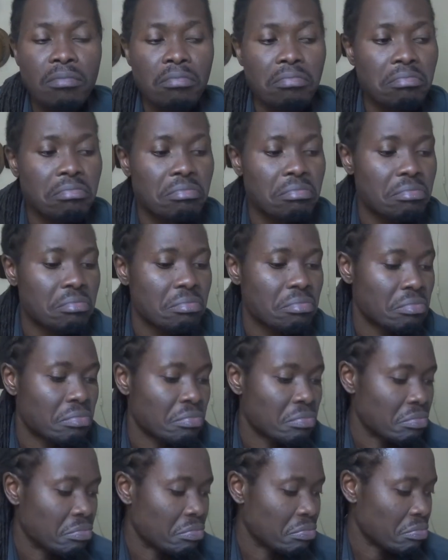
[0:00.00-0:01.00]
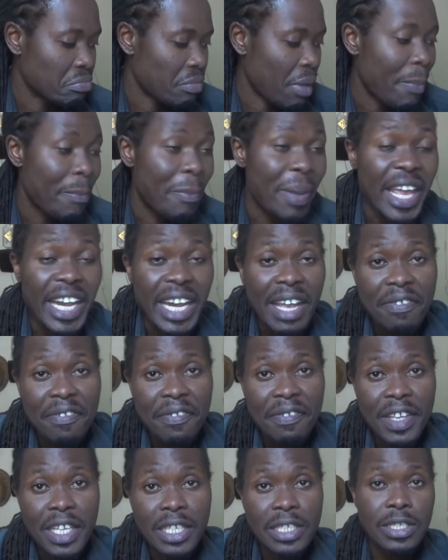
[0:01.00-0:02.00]
mm,
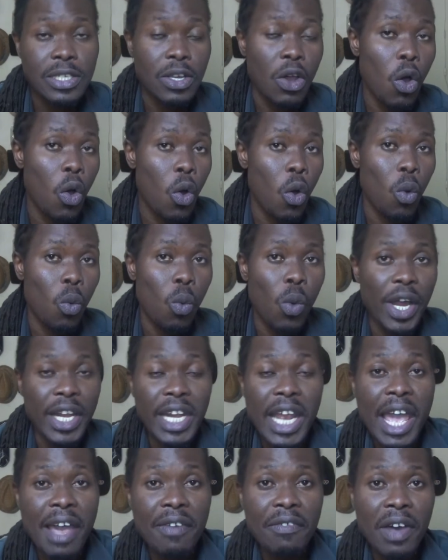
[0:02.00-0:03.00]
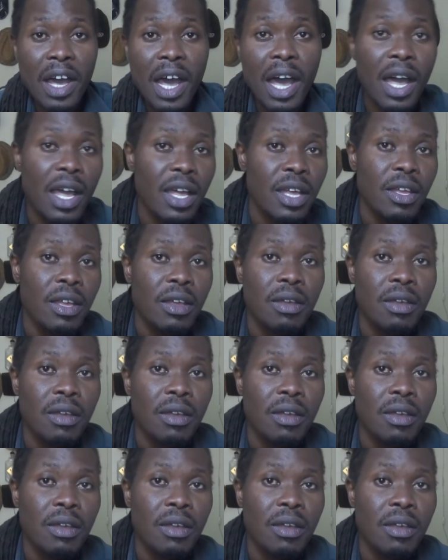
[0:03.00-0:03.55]
benefit or whatever